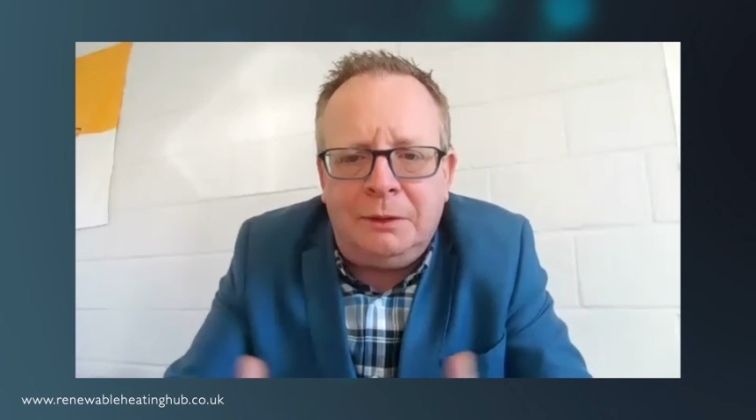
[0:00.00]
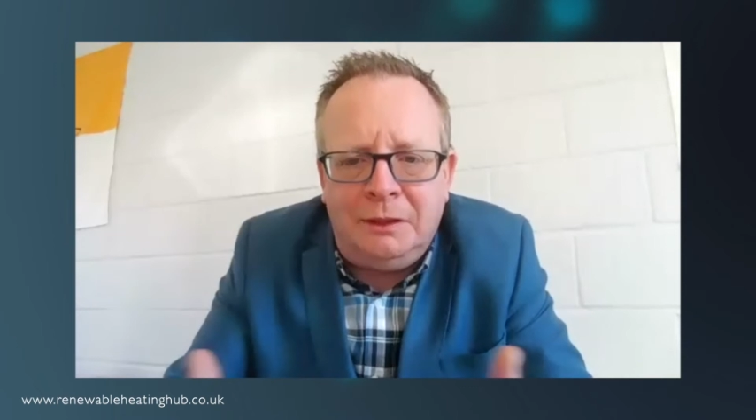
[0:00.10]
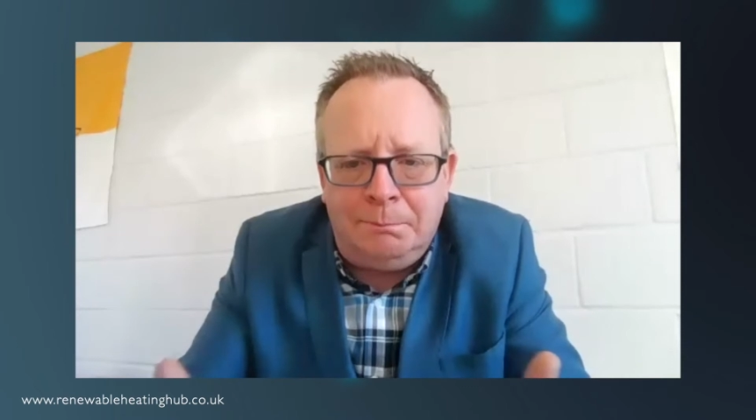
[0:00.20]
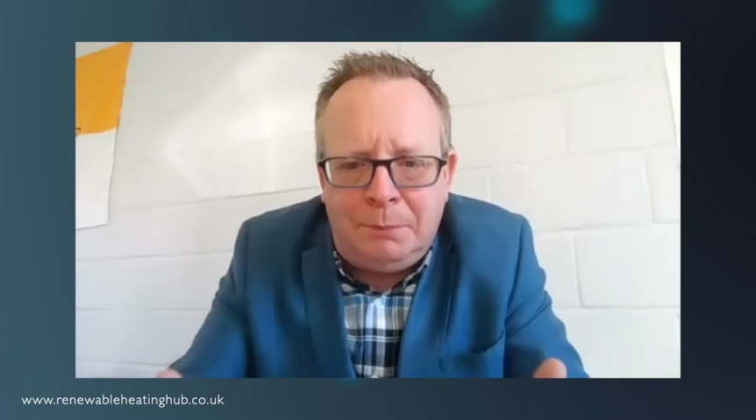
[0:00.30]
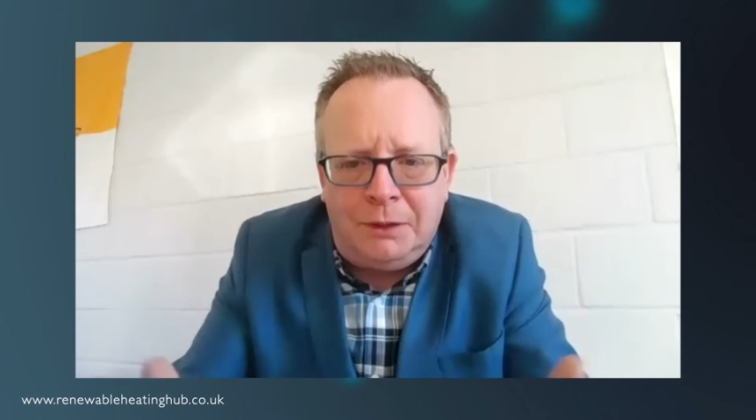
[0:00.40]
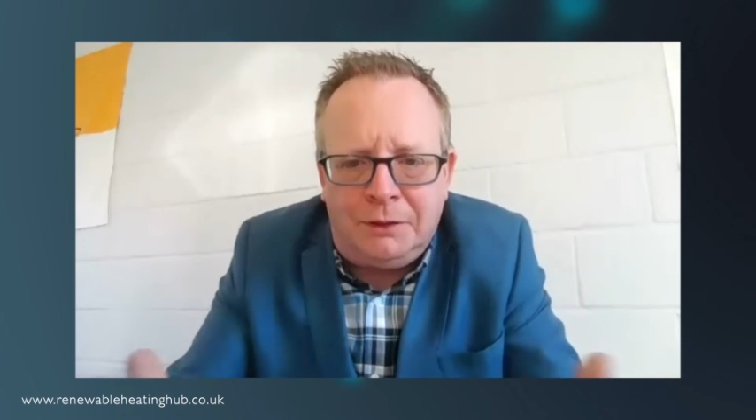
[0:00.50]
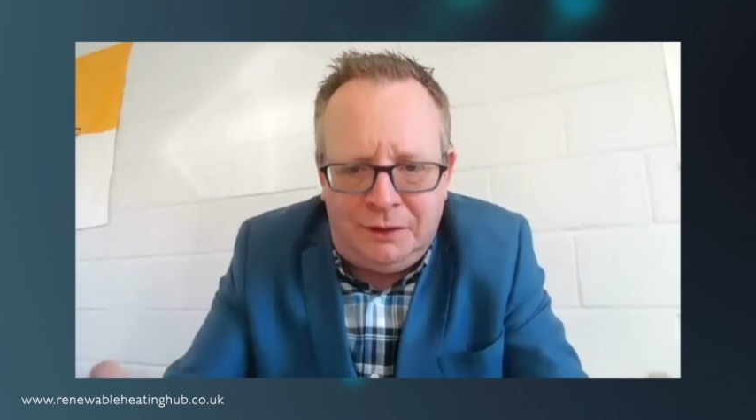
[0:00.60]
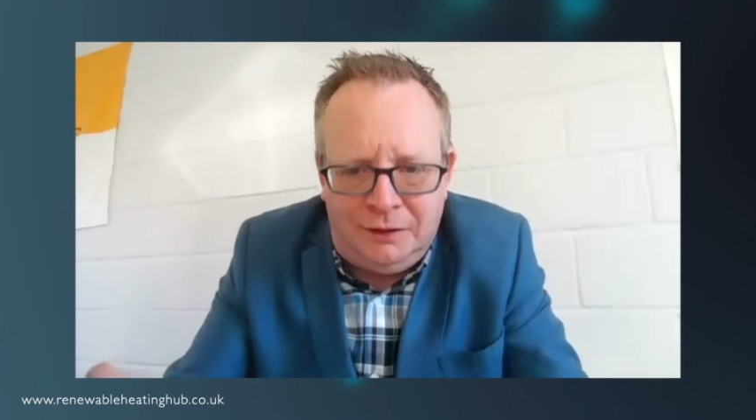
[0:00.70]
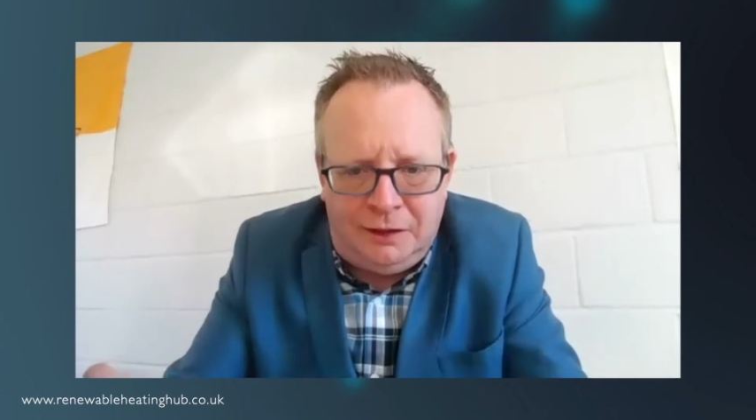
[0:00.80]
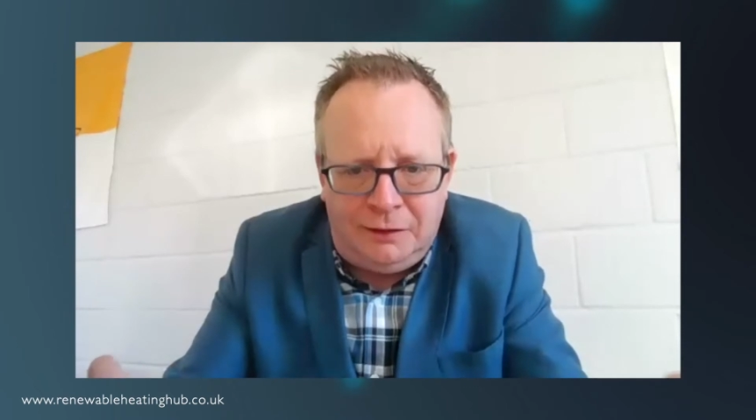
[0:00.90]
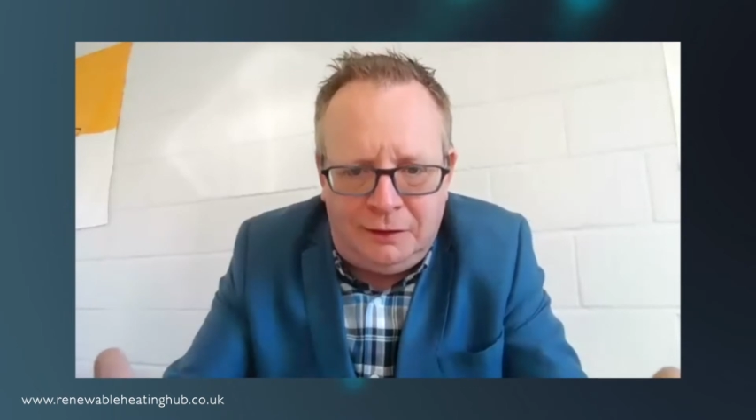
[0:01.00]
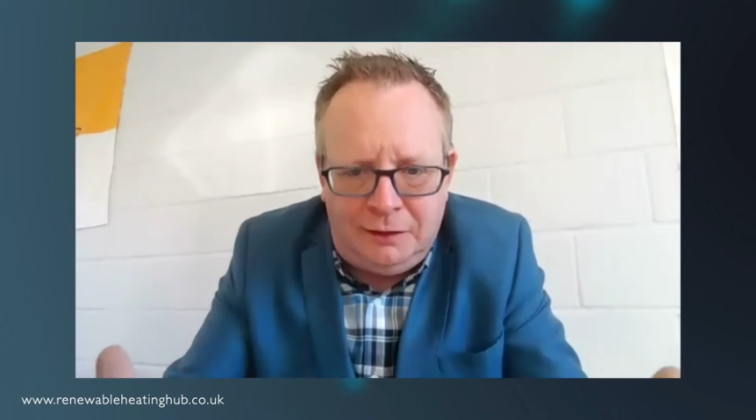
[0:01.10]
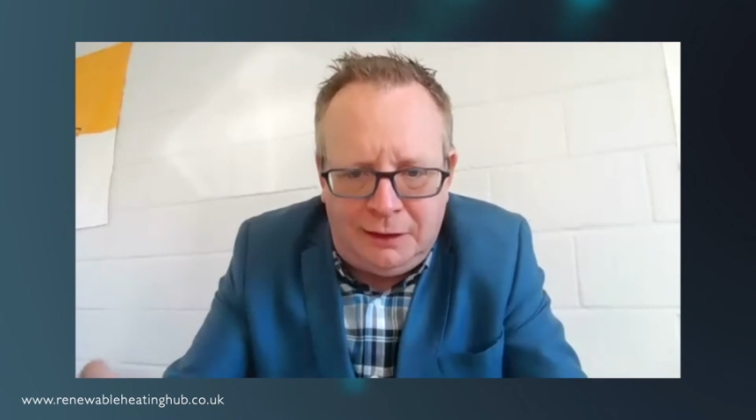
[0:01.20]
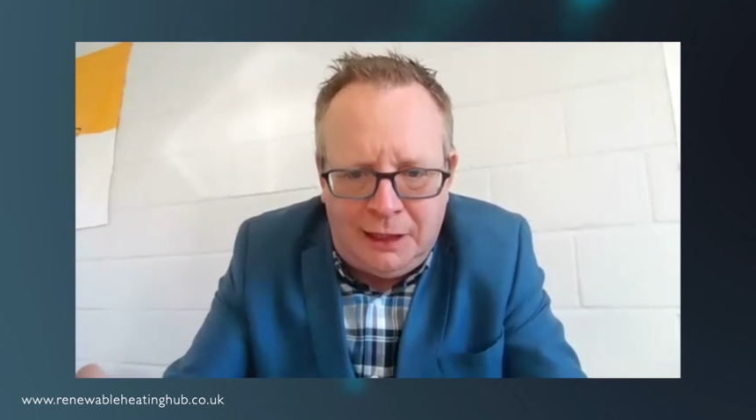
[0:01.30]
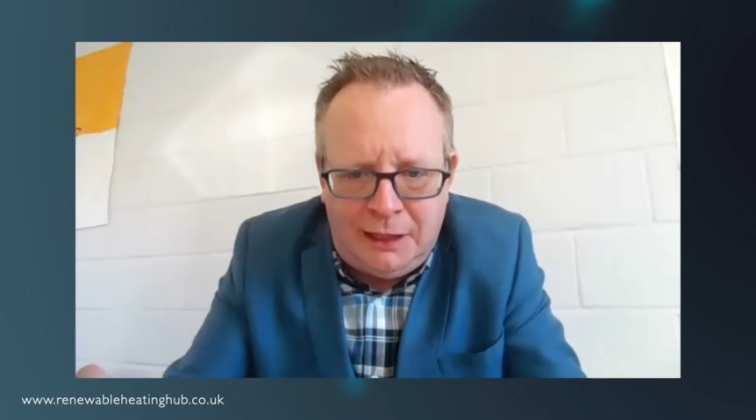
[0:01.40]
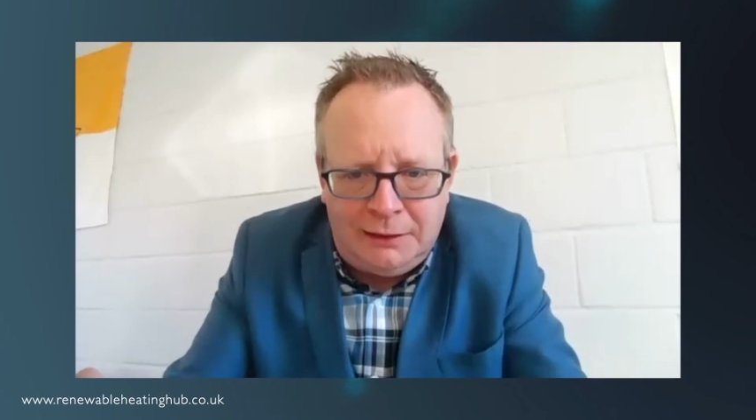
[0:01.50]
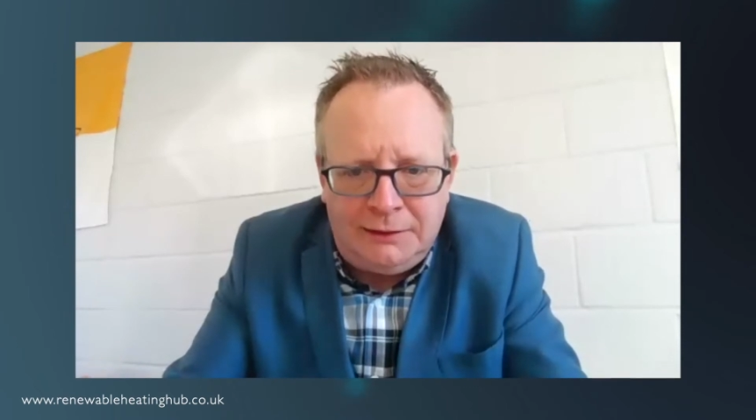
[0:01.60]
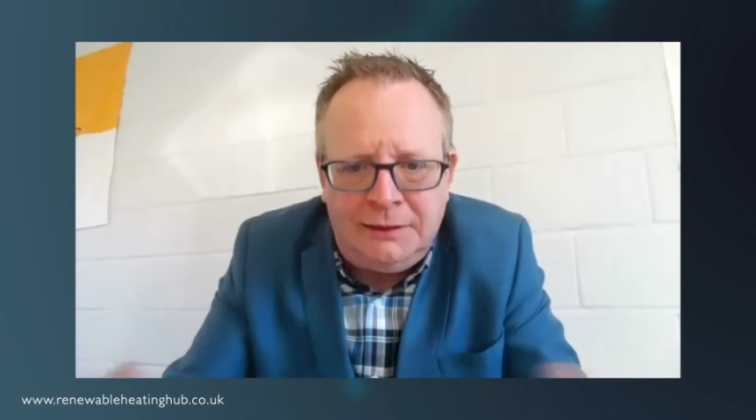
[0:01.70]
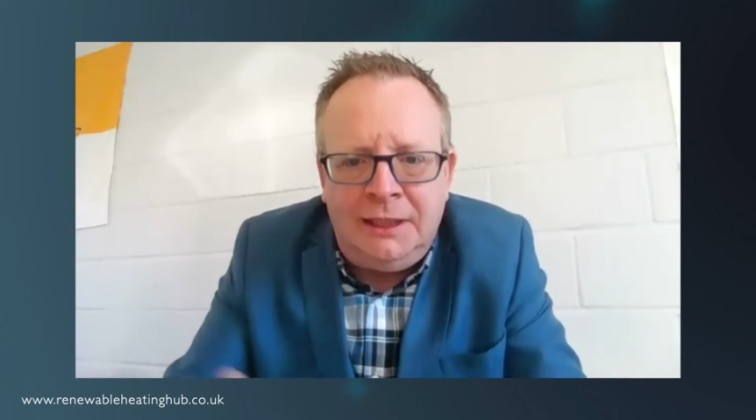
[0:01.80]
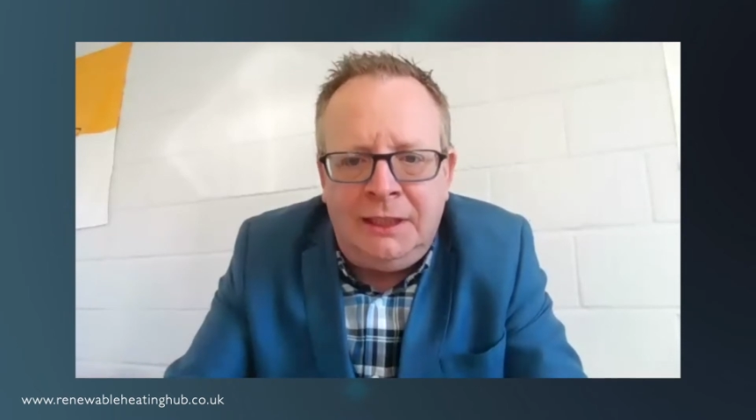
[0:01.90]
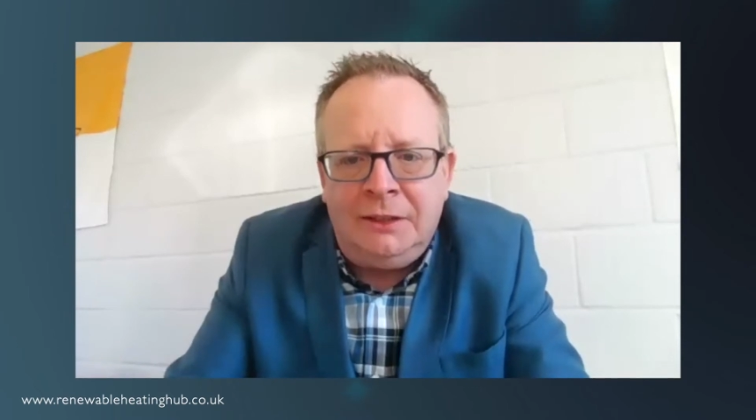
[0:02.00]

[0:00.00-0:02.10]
this box that sits in the garden.